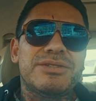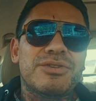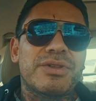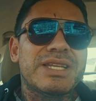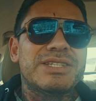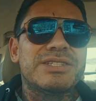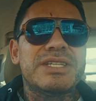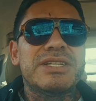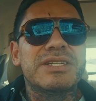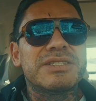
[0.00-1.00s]
you know, that just
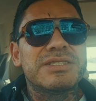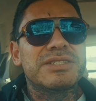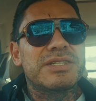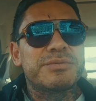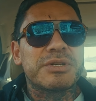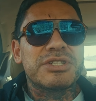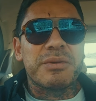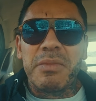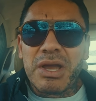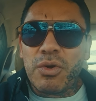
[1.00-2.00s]
didn't exist, especially
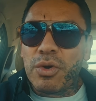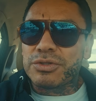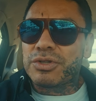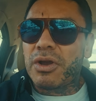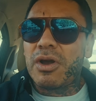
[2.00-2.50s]
in my culture.